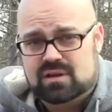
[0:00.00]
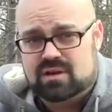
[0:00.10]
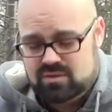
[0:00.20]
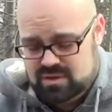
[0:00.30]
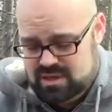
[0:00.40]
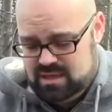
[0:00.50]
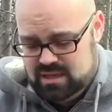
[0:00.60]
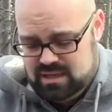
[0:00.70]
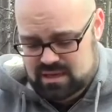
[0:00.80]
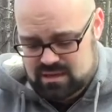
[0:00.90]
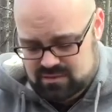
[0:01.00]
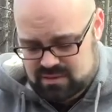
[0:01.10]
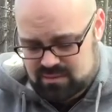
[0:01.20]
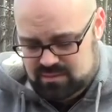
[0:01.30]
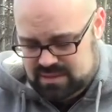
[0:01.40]
to cover an ENO
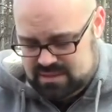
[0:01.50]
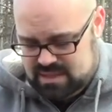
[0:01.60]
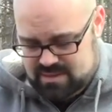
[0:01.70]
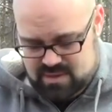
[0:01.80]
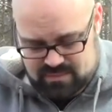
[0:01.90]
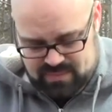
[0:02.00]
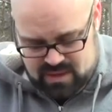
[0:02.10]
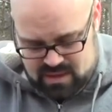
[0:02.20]
double nest hammock.